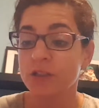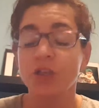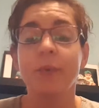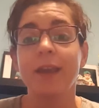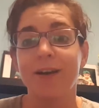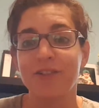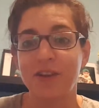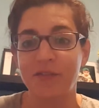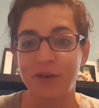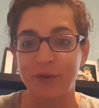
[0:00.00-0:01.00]
to eat all
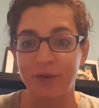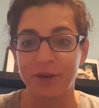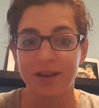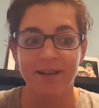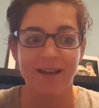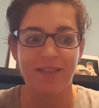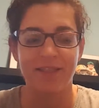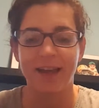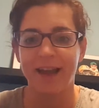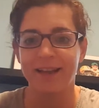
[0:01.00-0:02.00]
the food
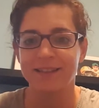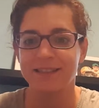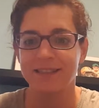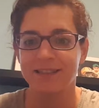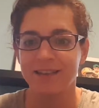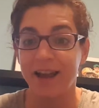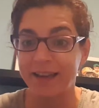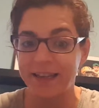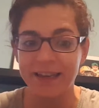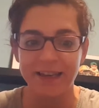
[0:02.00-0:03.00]
that I
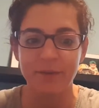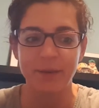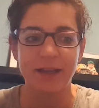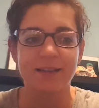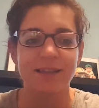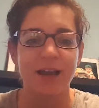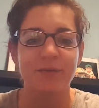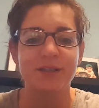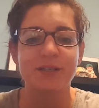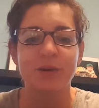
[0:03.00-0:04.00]
needed because I
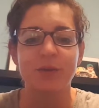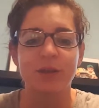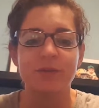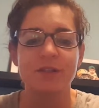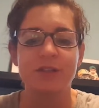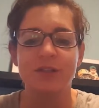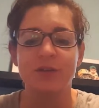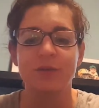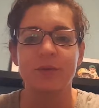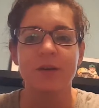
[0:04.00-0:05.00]
was so used
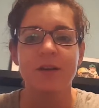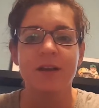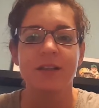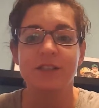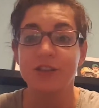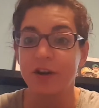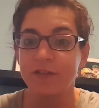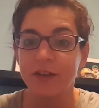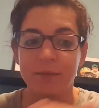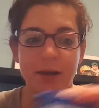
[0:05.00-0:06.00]
to
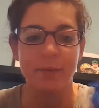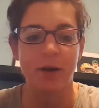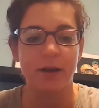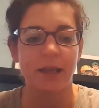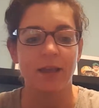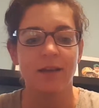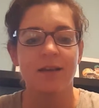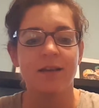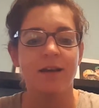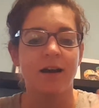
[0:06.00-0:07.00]
starving my body.
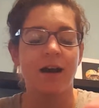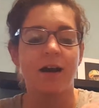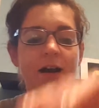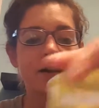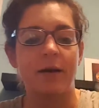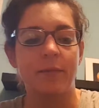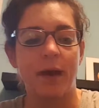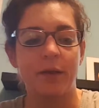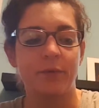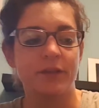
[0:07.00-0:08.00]

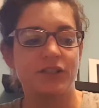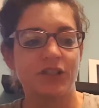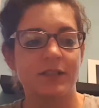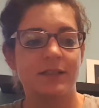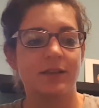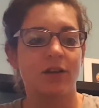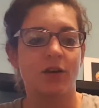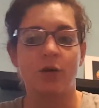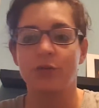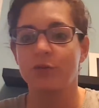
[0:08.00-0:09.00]
I would just
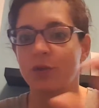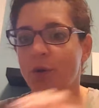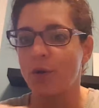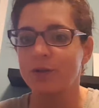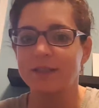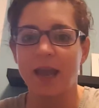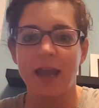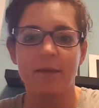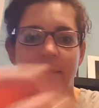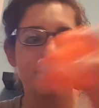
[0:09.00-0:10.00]
go through the whole
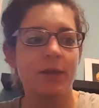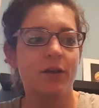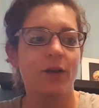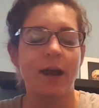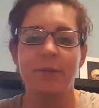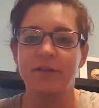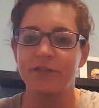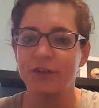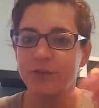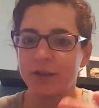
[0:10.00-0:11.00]
day, maybe grab a
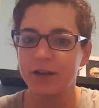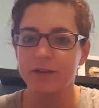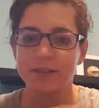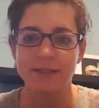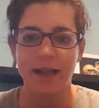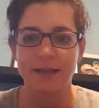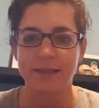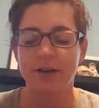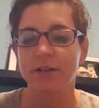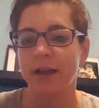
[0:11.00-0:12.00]
few little snacks
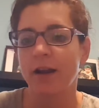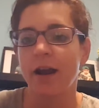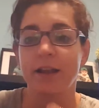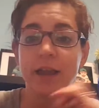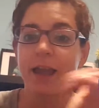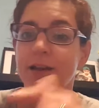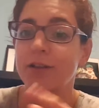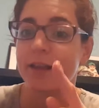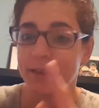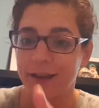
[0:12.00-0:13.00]
here and there. I
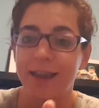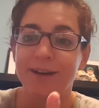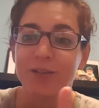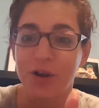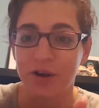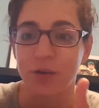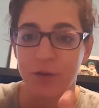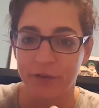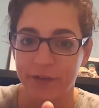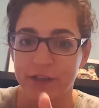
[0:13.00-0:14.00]
think I ate a lot of
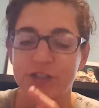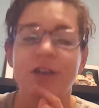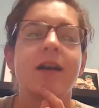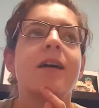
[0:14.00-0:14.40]
goldfish